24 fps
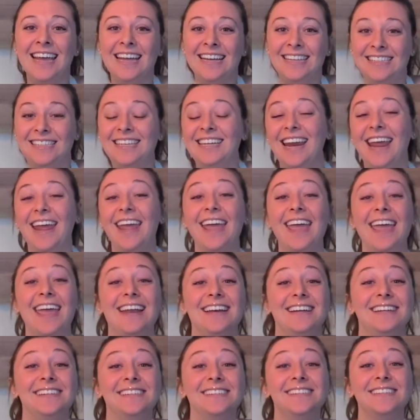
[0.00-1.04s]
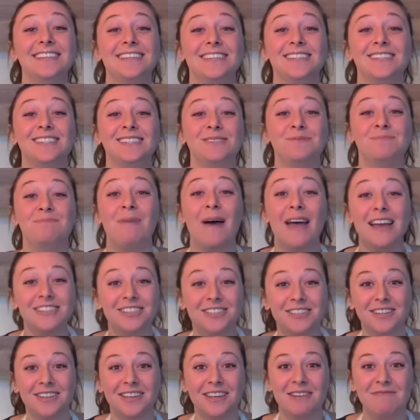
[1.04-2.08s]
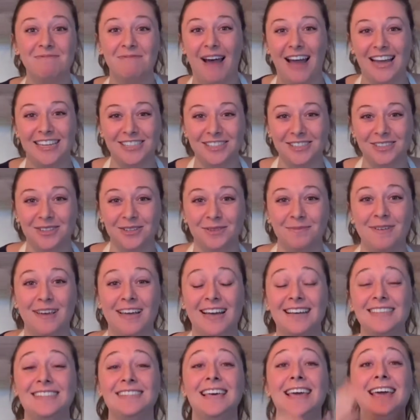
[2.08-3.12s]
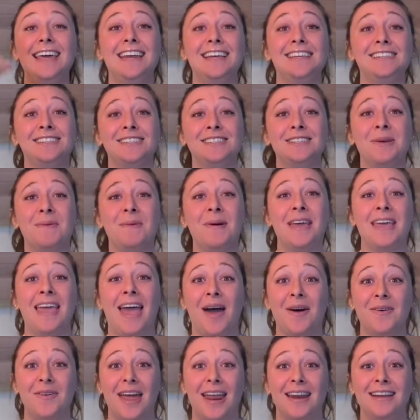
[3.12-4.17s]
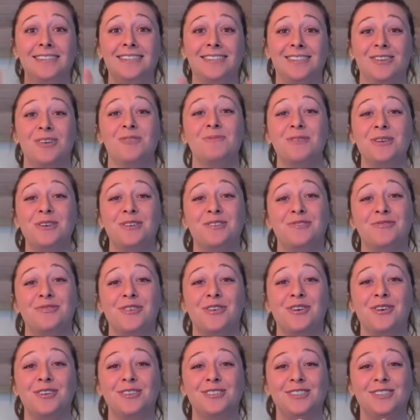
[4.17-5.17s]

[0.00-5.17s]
Today it is especially magical because it is snowing out and it's so beautiful.